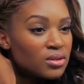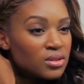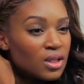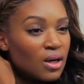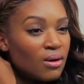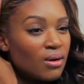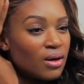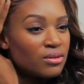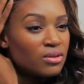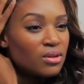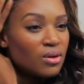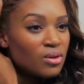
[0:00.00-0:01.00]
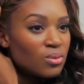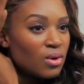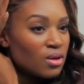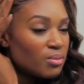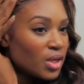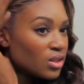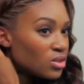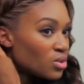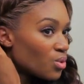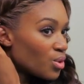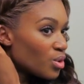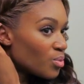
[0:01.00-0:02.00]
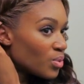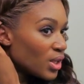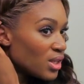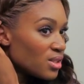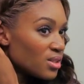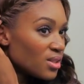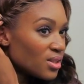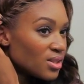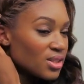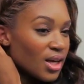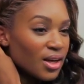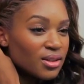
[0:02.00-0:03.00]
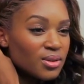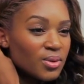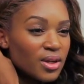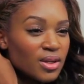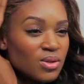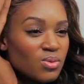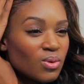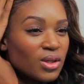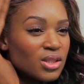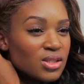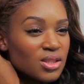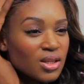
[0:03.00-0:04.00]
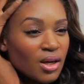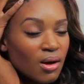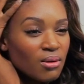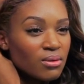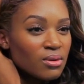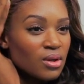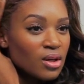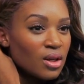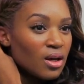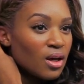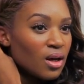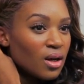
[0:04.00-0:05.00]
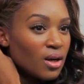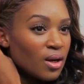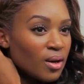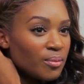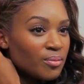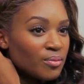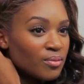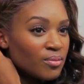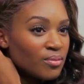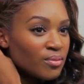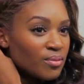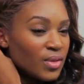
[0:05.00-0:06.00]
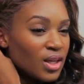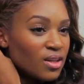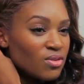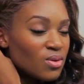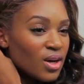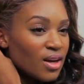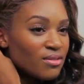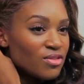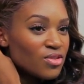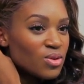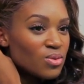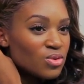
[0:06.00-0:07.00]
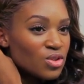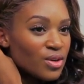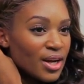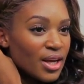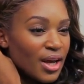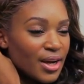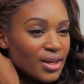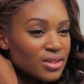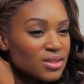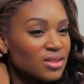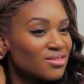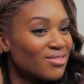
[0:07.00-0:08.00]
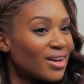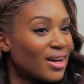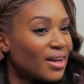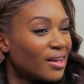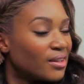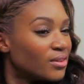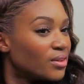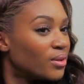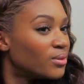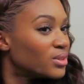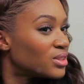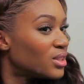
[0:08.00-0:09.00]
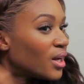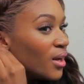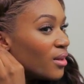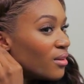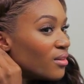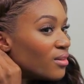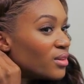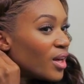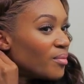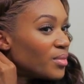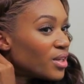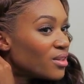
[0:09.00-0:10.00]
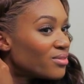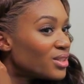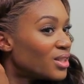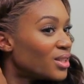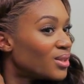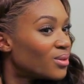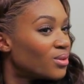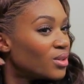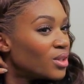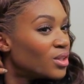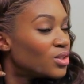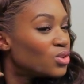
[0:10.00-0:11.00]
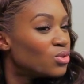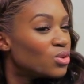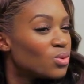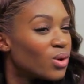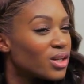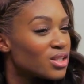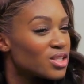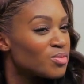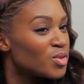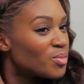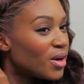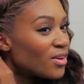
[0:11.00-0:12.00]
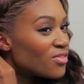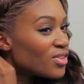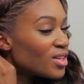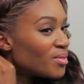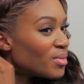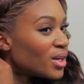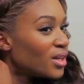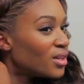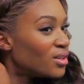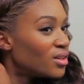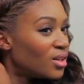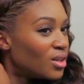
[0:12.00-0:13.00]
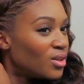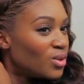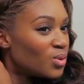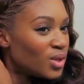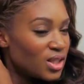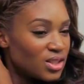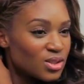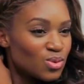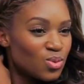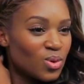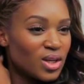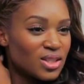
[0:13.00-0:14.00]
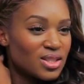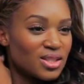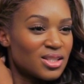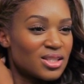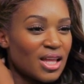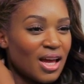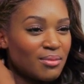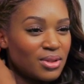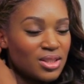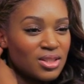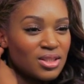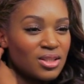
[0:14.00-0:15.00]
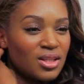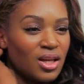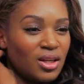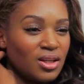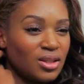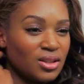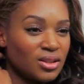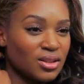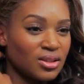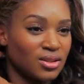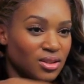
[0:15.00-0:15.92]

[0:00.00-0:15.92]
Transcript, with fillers: So, you know, you want to make sure you're placing it exactly where you want it to go. Um, and if you have a few stray hairs, it's fine. You know, it's not that big of a deal. So you do want it to be perfect, but you really just want to establish a look.